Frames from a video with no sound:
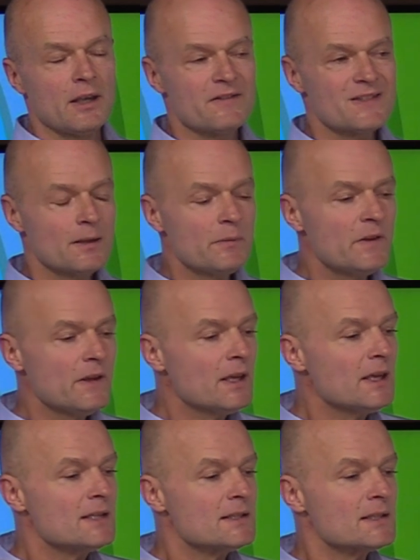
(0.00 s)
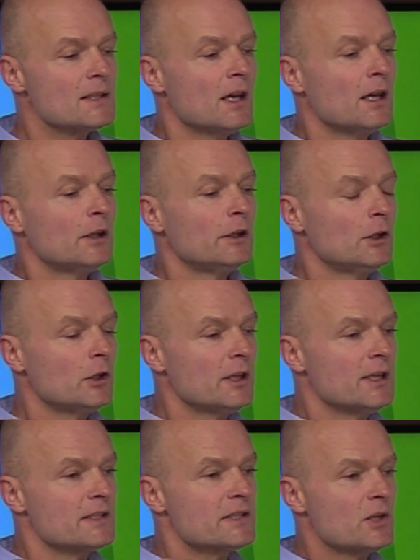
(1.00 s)
If something is
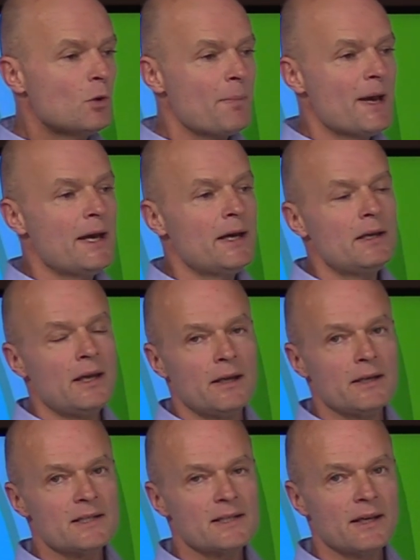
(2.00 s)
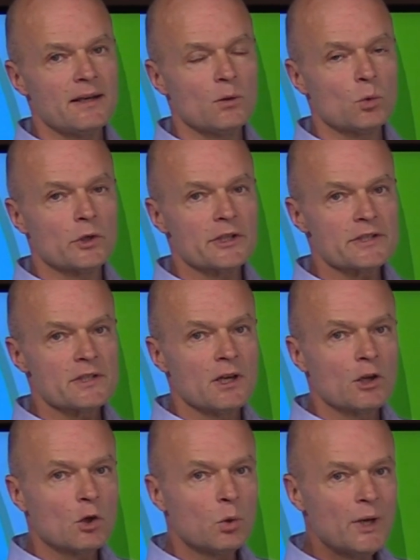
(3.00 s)
looking so bad and it's getting worse
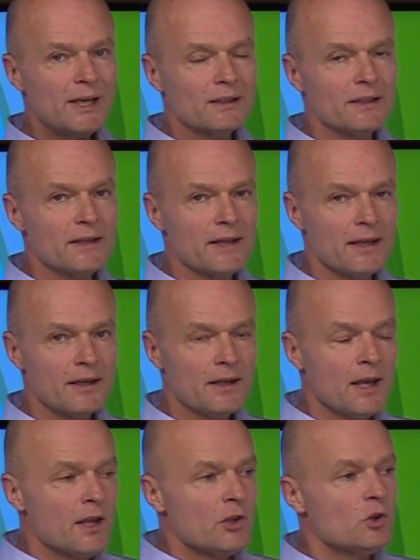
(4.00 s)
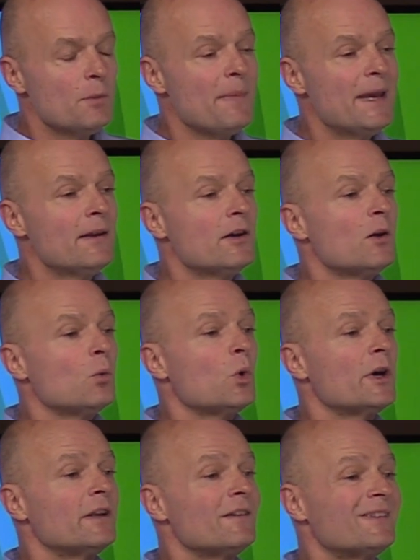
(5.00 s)
quickly, then you may not
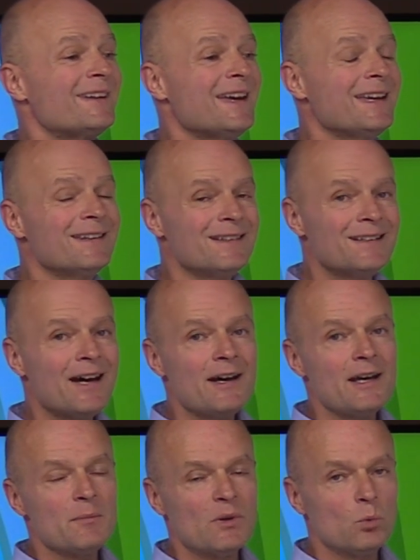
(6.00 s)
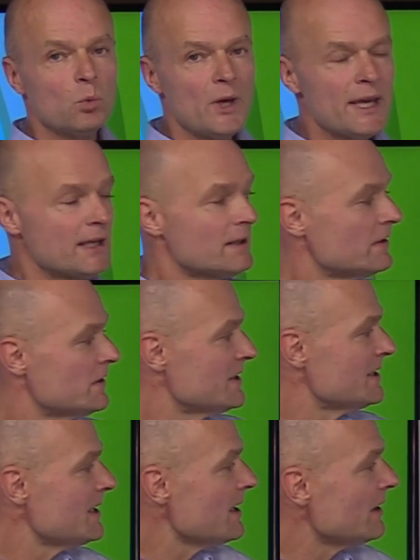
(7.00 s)
want to take the time and wait to
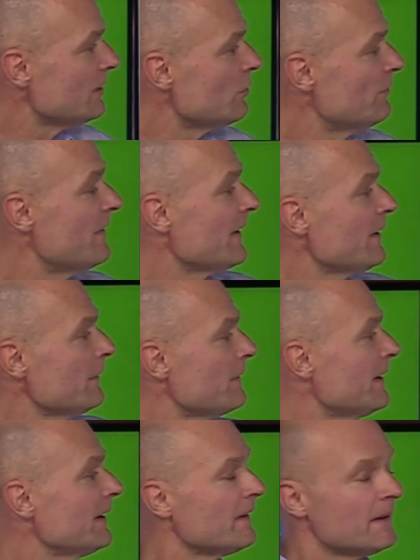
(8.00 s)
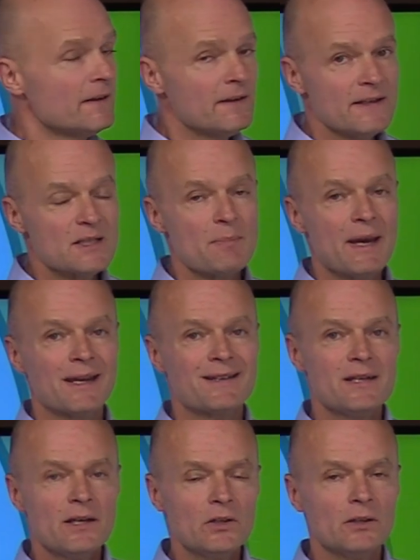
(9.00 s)
see, to verify that it is
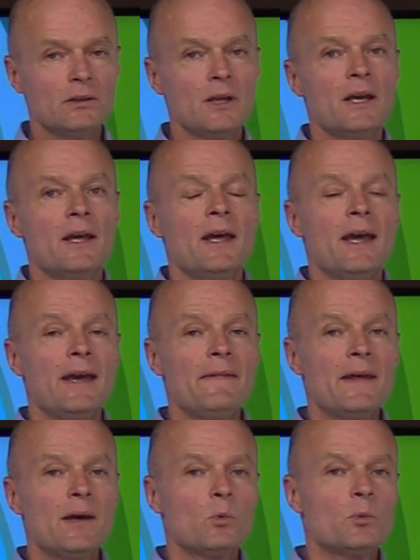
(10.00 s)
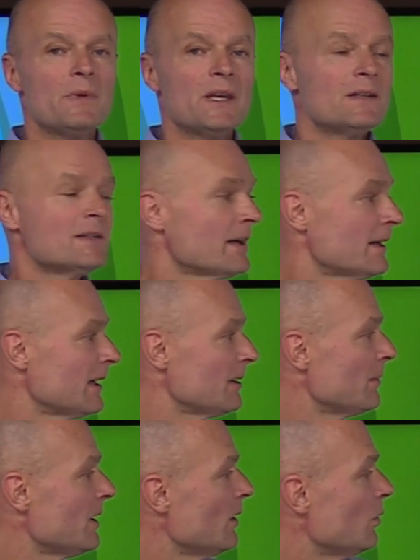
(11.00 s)
bacterial, and that would be a
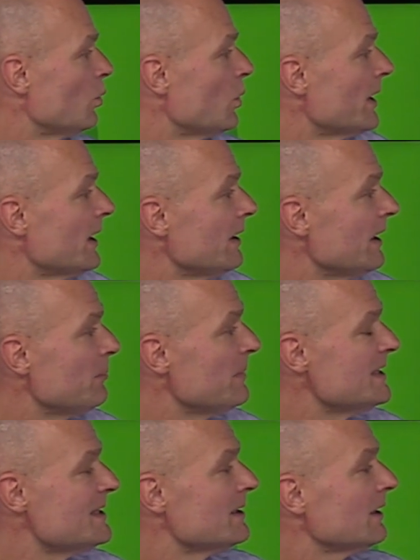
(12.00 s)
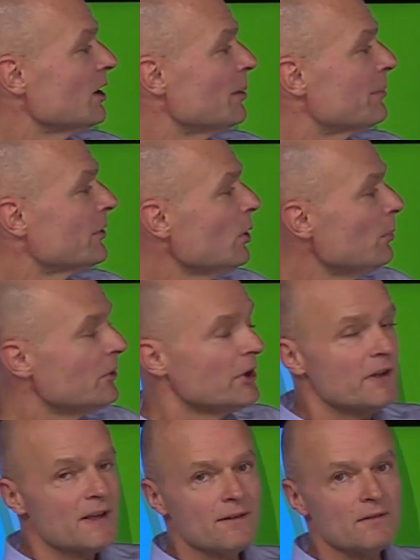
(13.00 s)
time when it'd be still
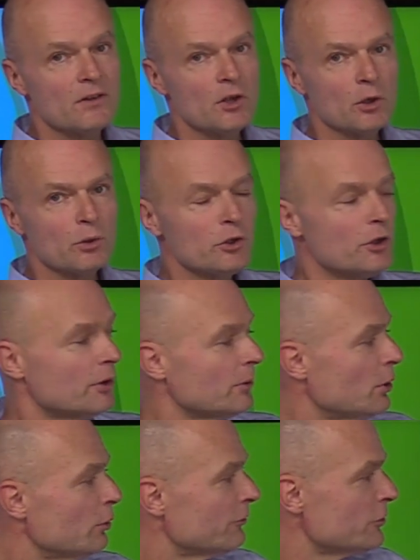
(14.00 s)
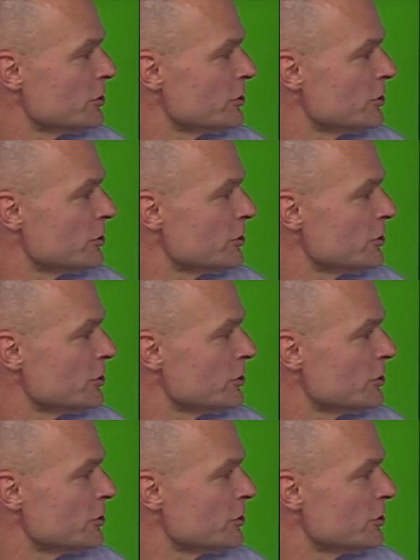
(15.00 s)
appropriate even though you don't know for